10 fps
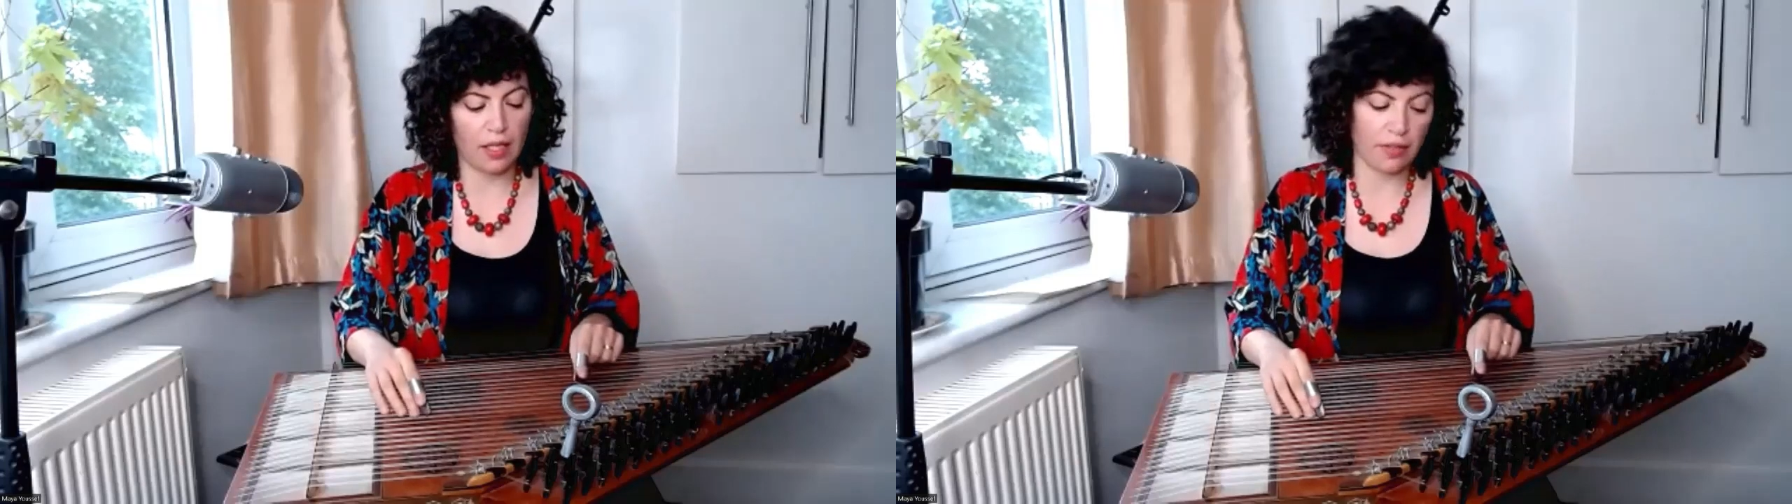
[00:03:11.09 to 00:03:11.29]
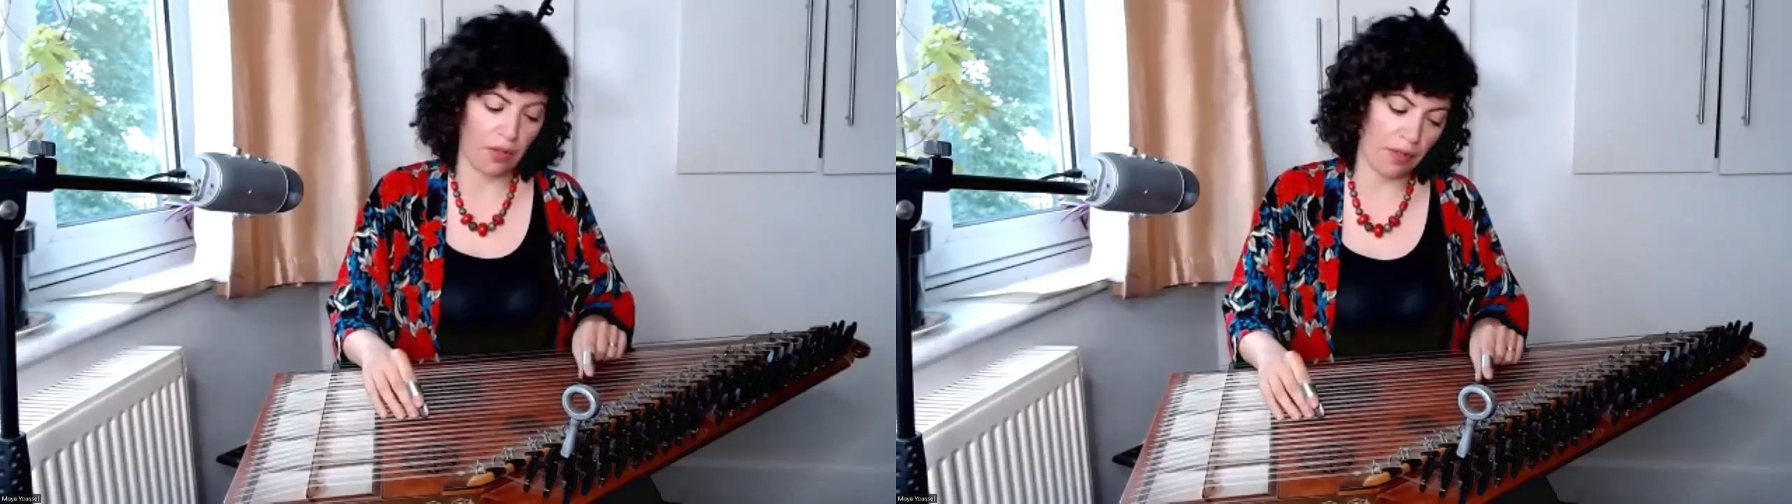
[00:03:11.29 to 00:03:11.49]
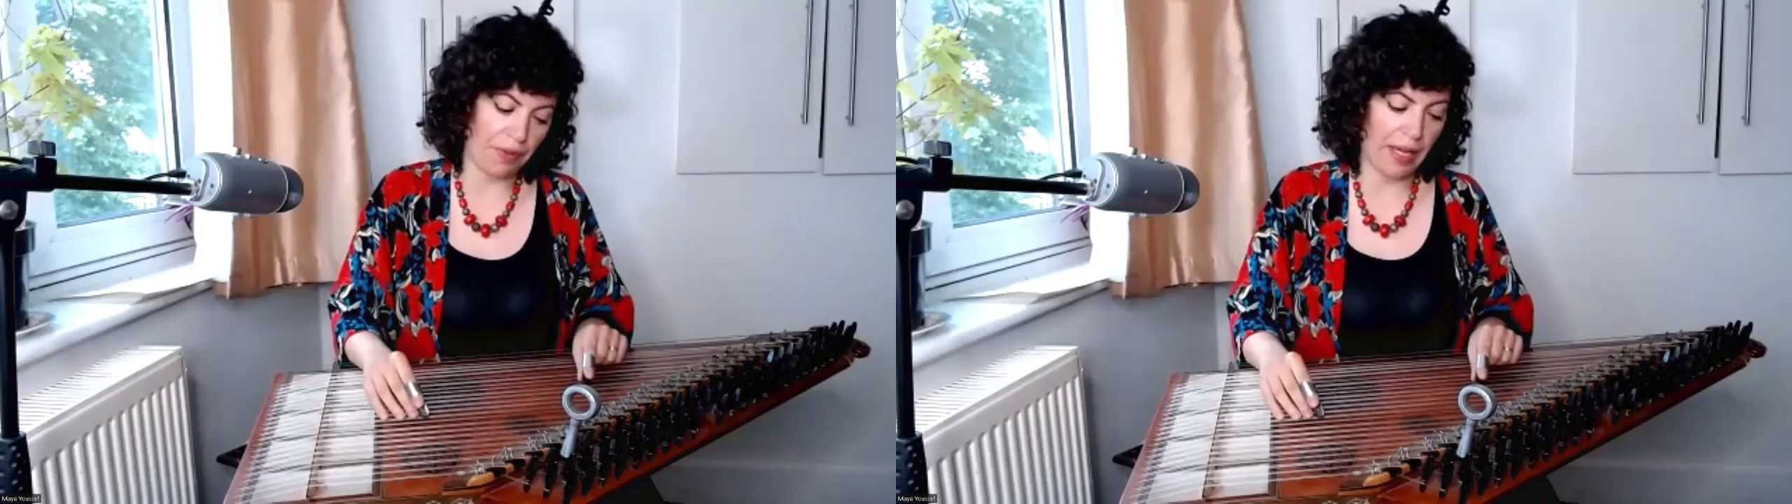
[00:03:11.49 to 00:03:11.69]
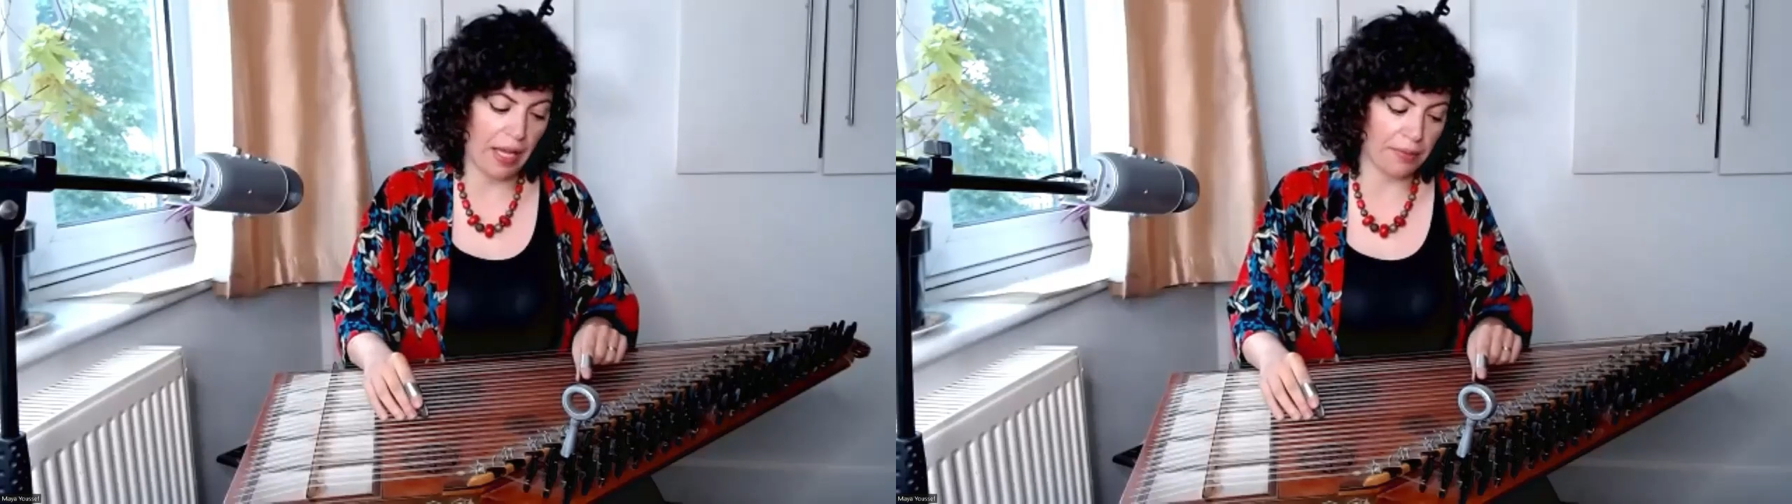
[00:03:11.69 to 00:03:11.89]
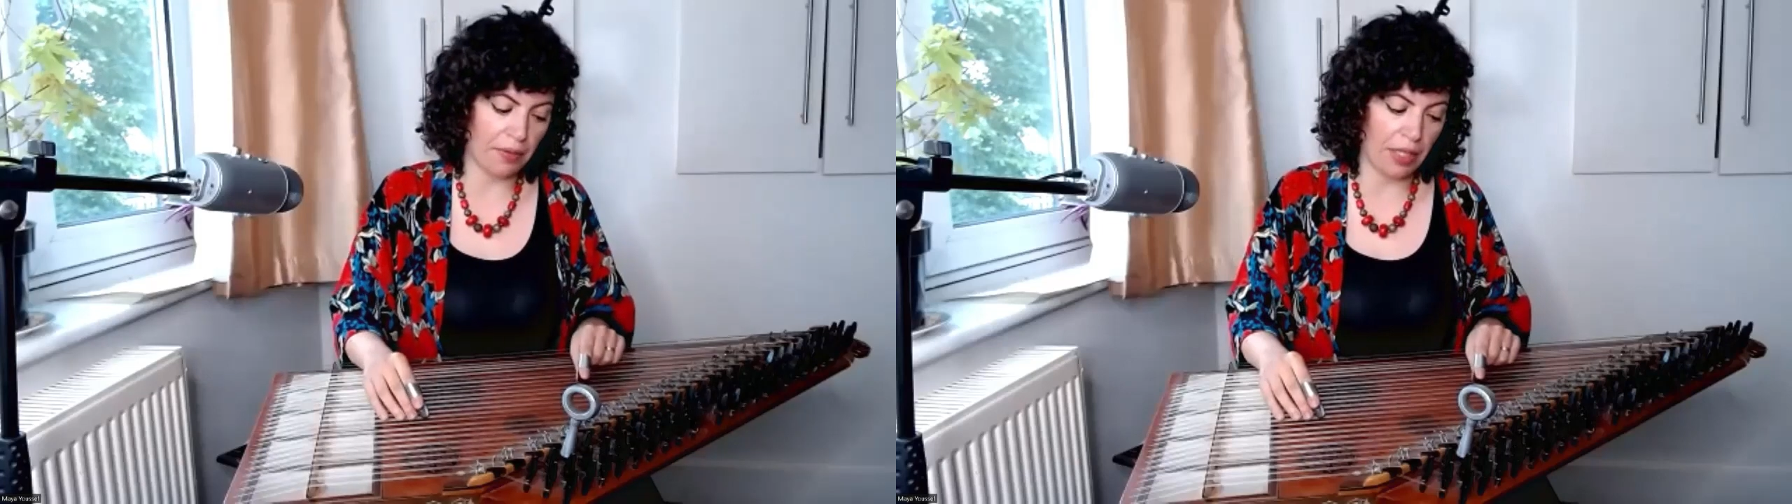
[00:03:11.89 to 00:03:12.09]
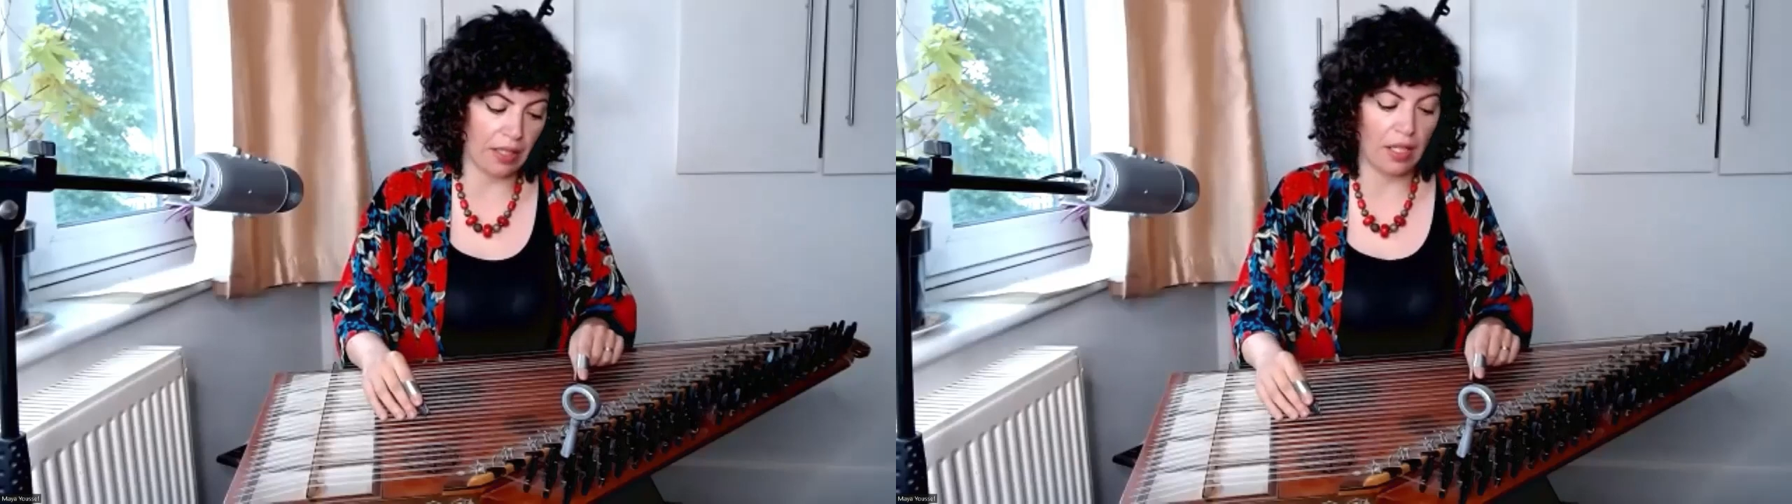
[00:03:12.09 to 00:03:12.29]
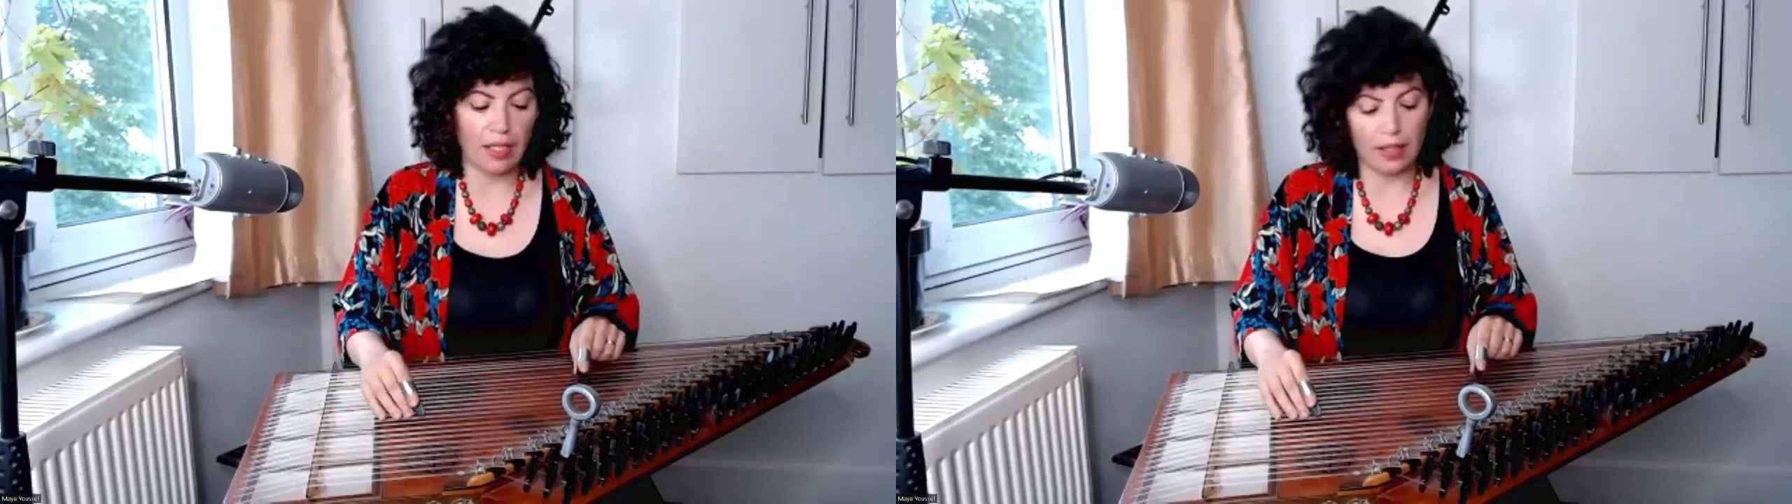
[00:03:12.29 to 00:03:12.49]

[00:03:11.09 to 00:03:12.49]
So if I am doing,